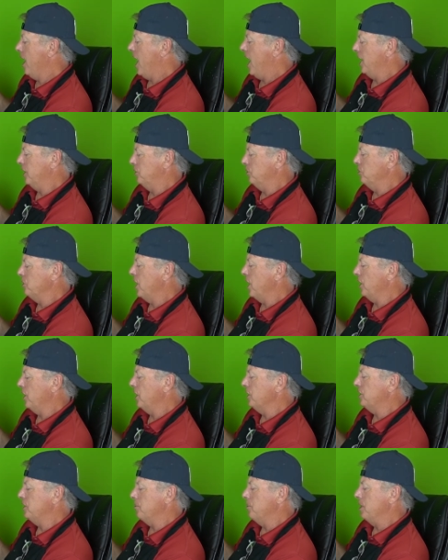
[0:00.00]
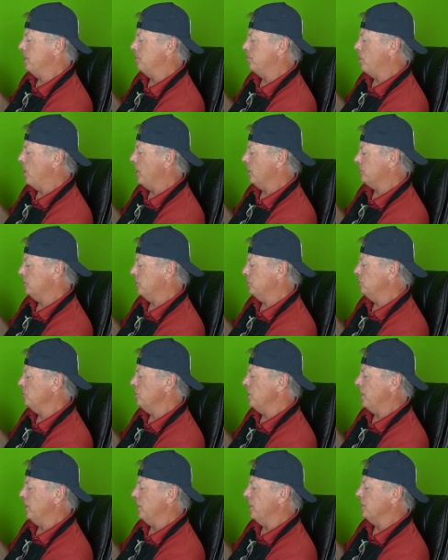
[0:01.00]
I do not like them in a box. I do
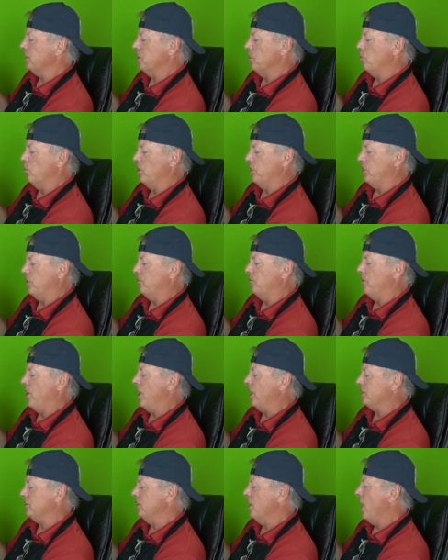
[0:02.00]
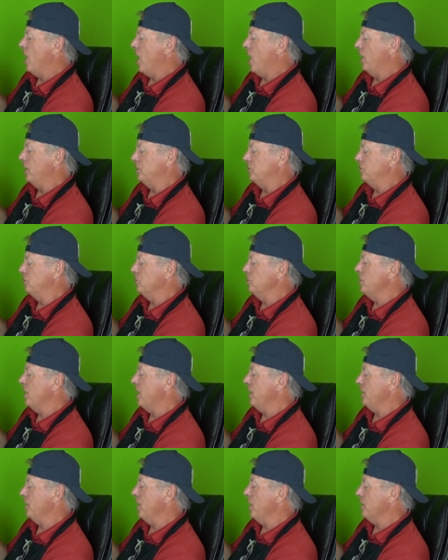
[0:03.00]
not like them with a fox. I do
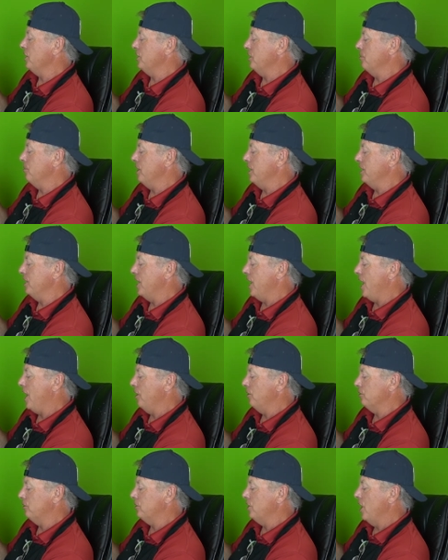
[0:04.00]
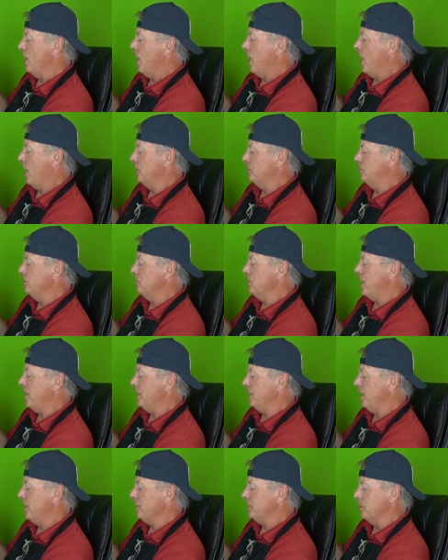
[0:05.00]
not like them in a house. I do
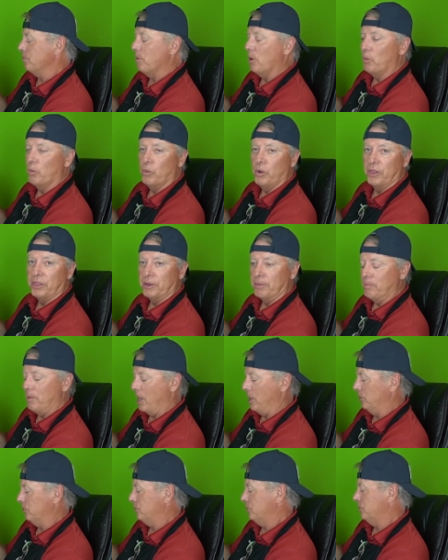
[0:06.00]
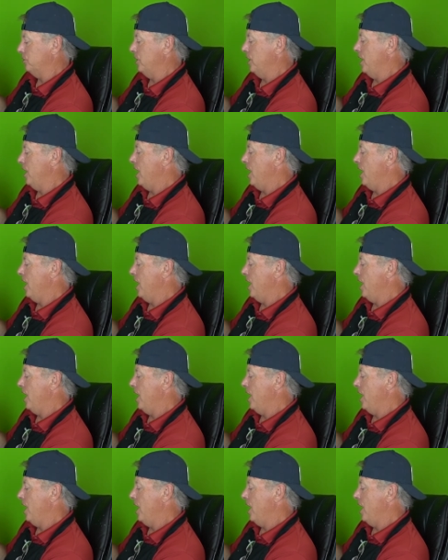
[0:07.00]
not like them with a mouse.